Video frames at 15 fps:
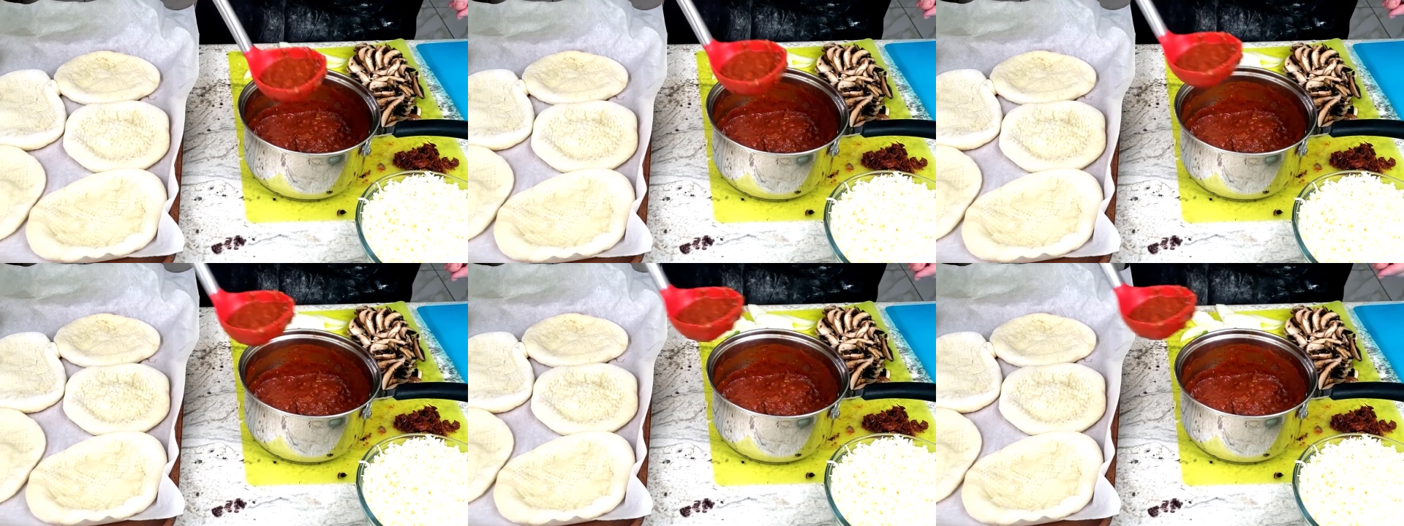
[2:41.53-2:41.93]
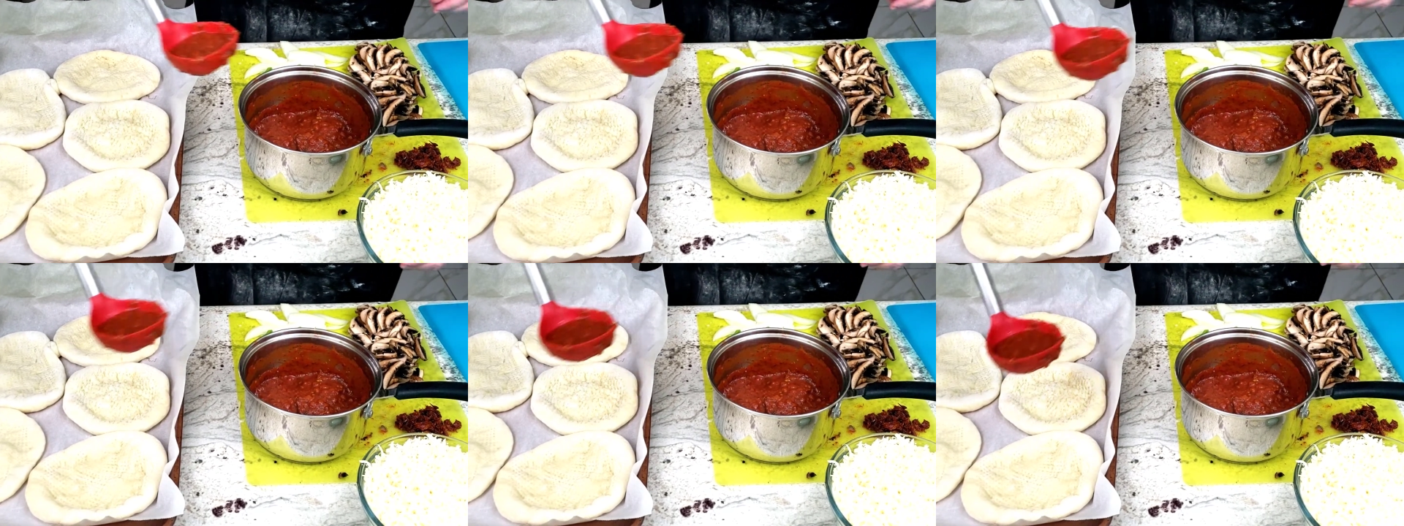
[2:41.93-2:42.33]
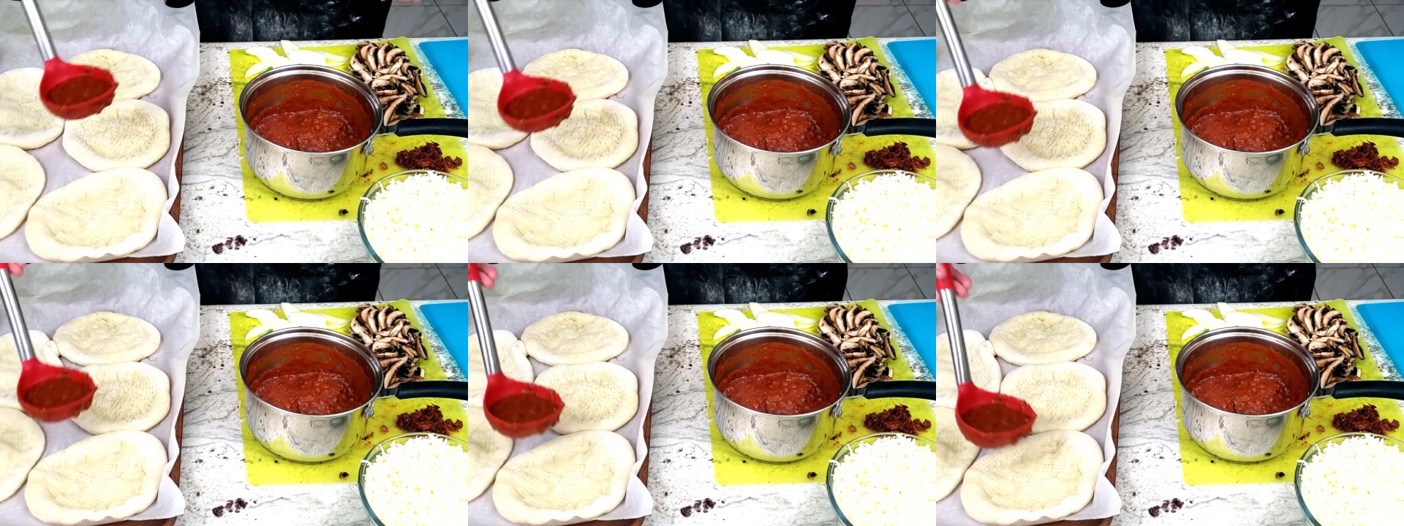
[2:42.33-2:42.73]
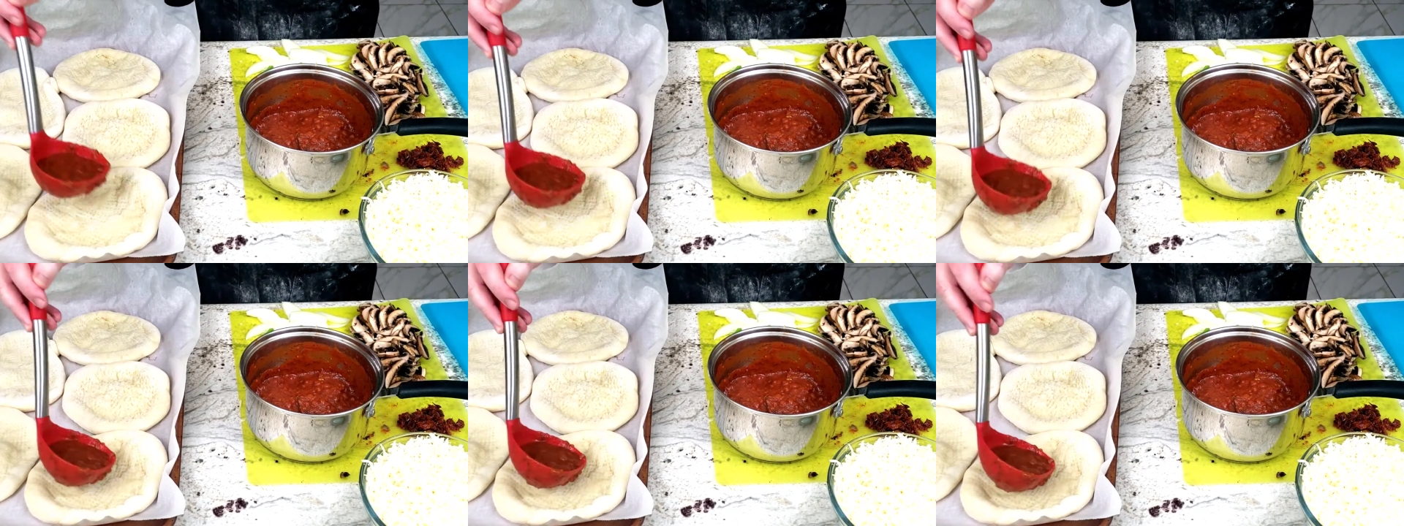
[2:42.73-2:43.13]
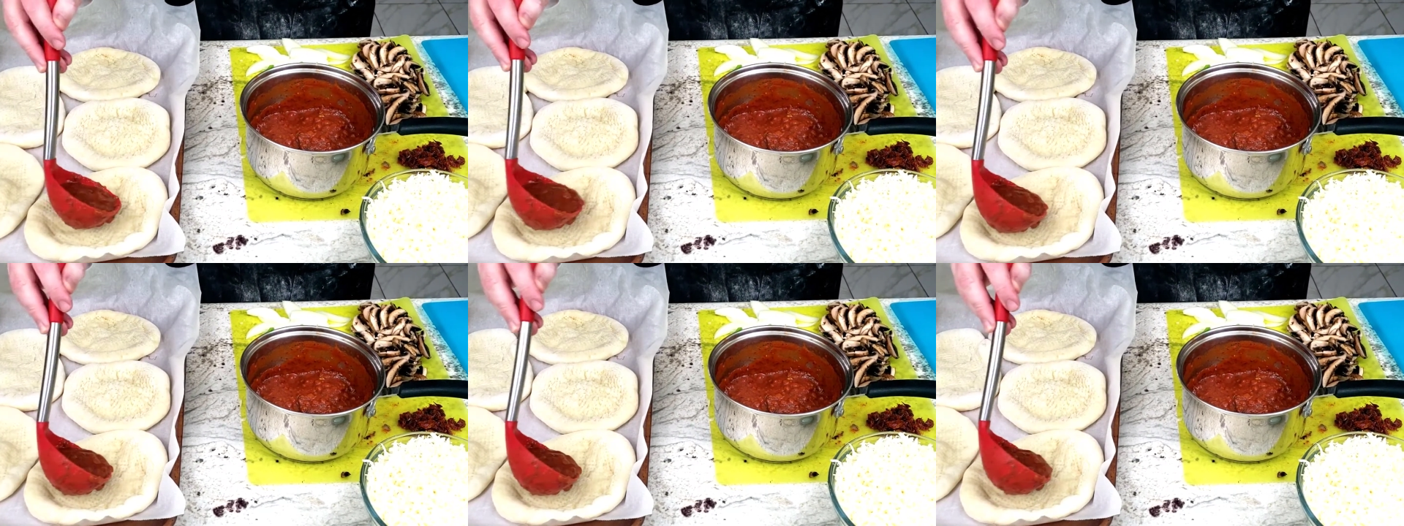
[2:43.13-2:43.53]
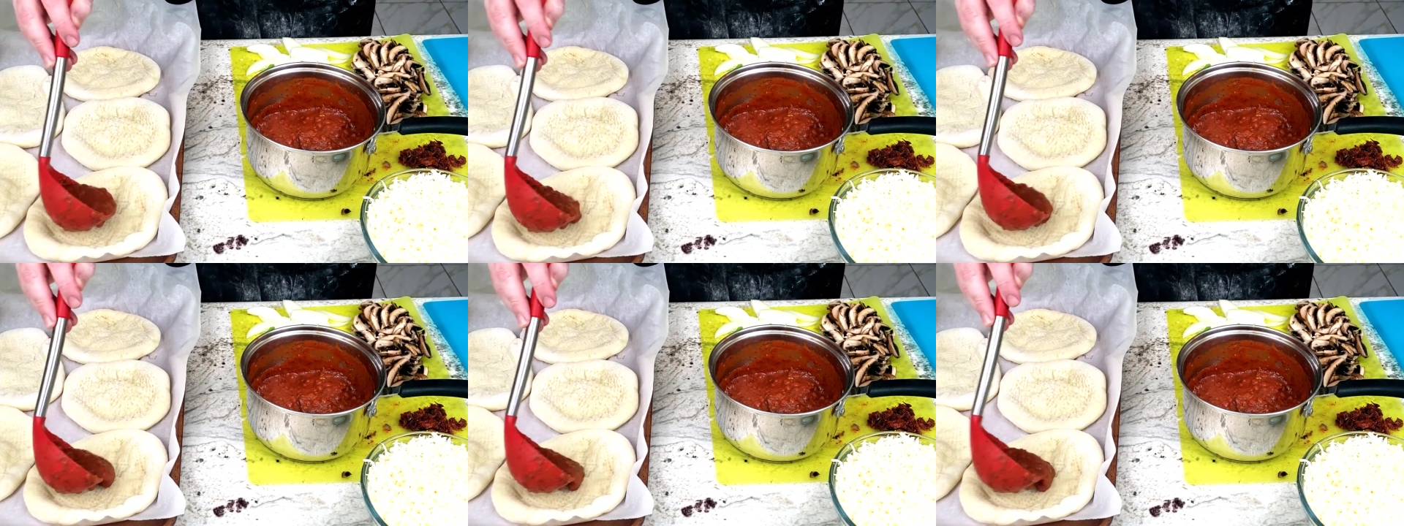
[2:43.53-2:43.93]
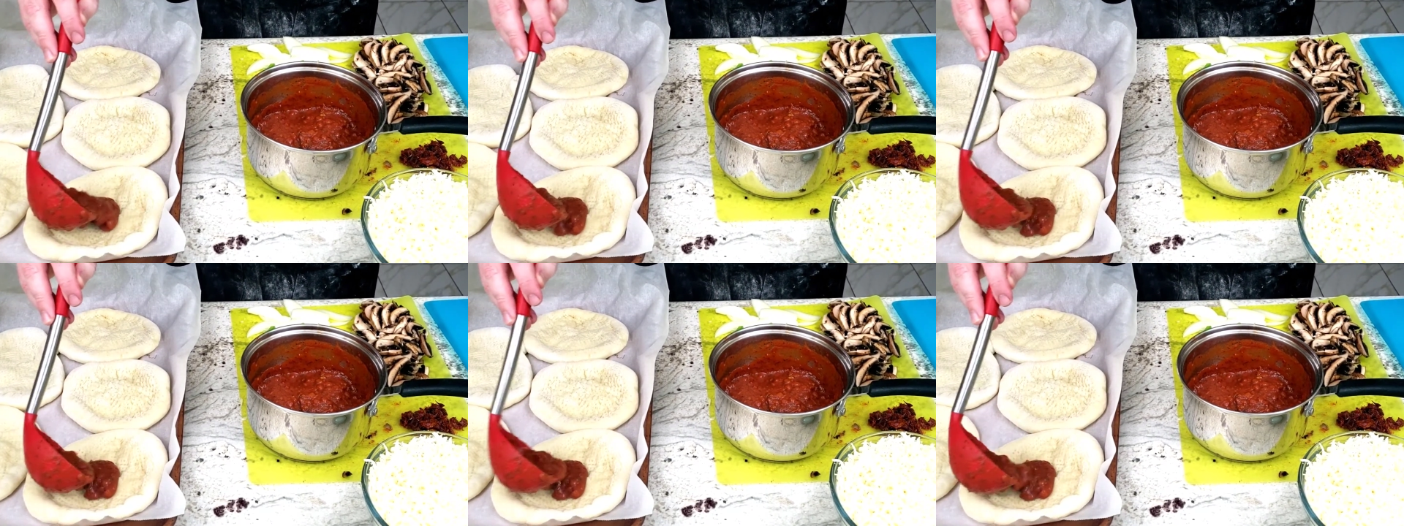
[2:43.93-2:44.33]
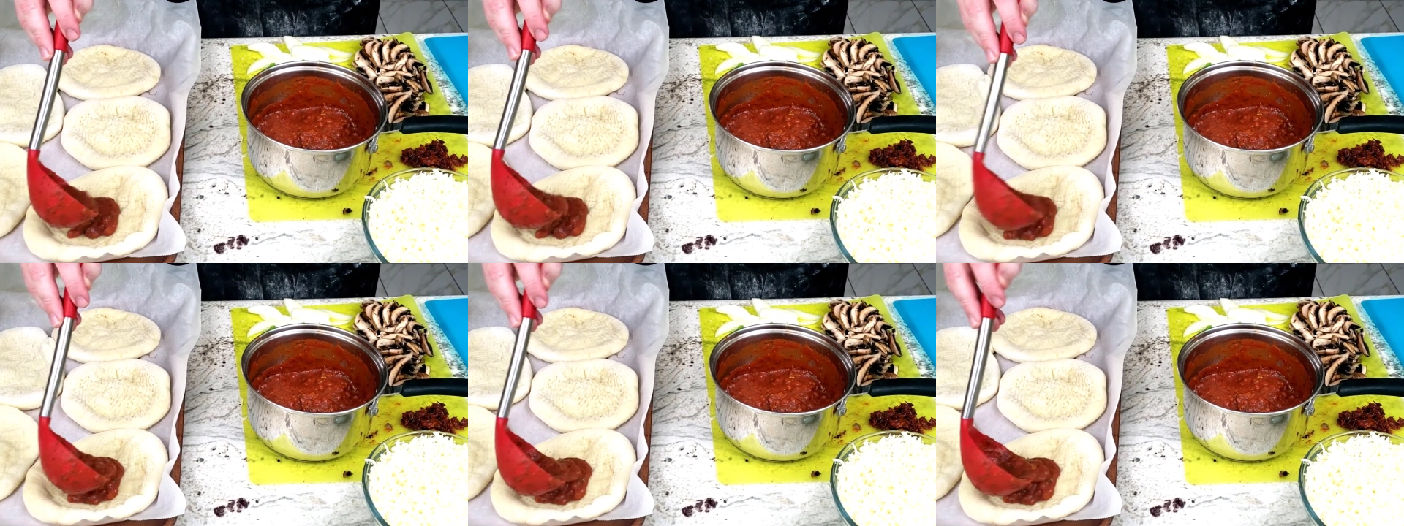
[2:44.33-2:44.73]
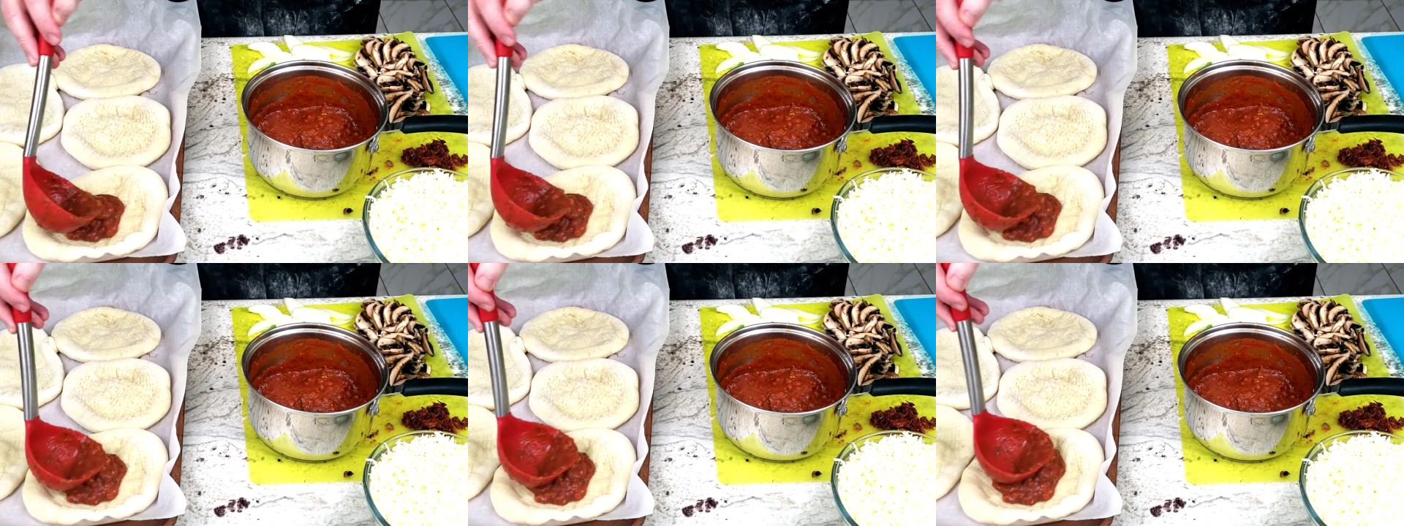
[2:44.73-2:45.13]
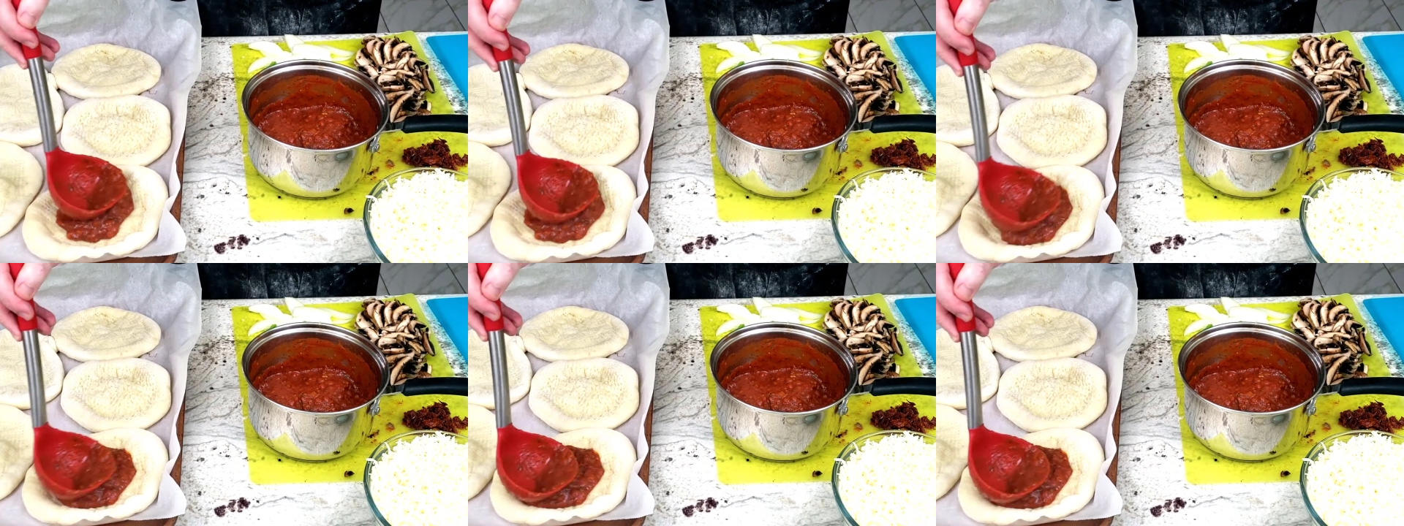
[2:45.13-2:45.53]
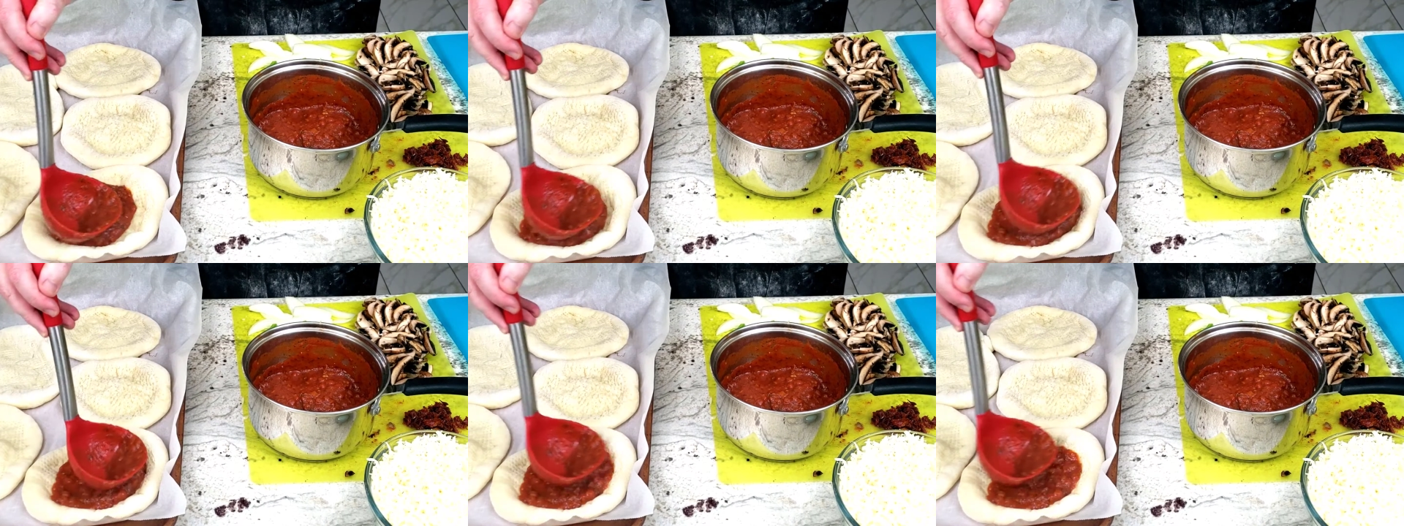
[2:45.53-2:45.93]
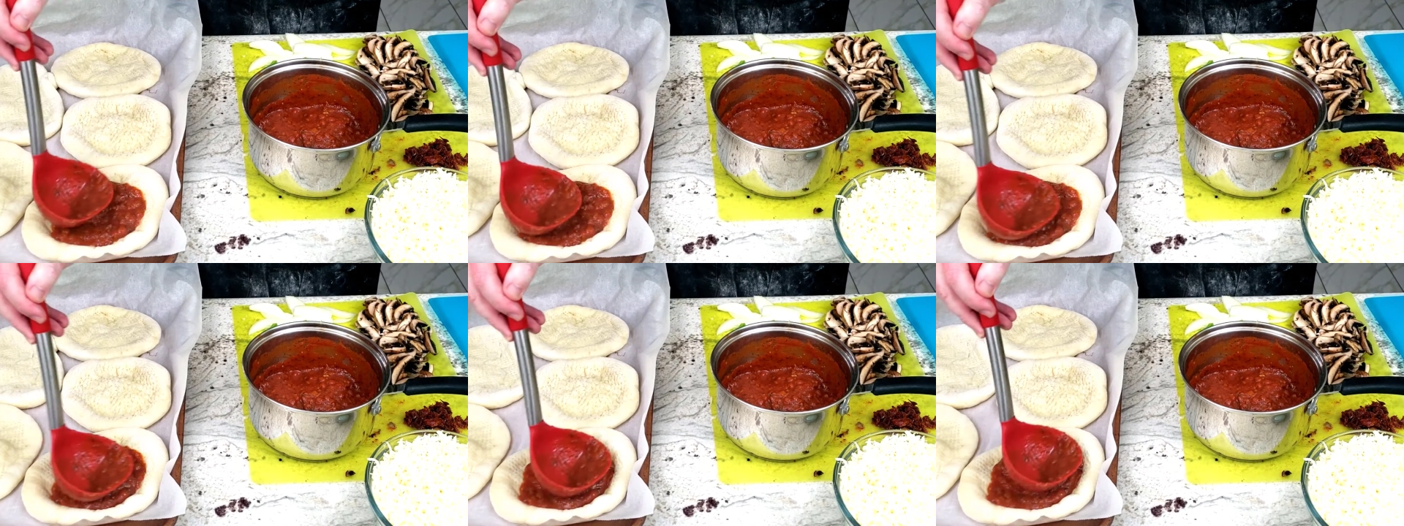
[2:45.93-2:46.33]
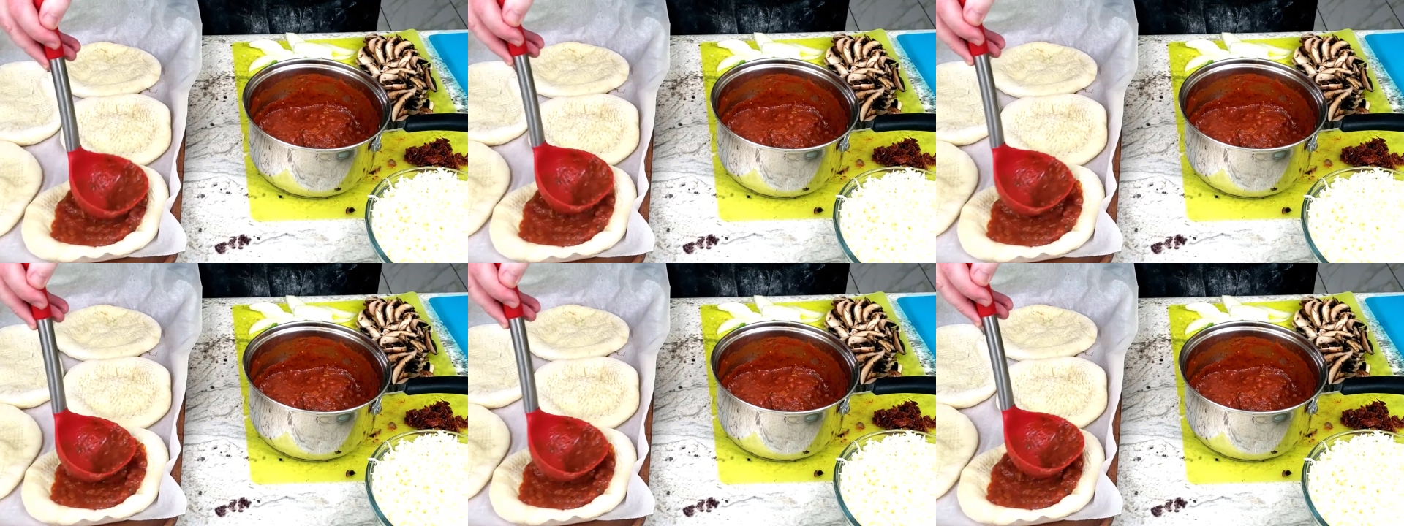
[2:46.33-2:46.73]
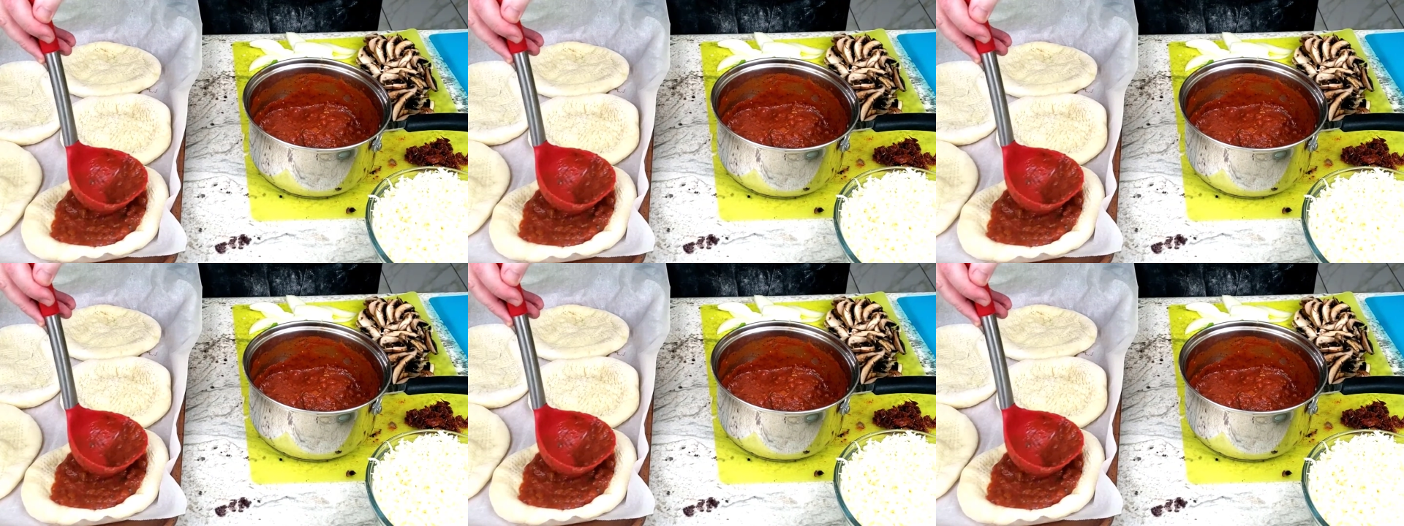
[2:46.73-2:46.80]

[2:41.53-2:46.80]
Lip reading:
Nobody's mouth can be seen.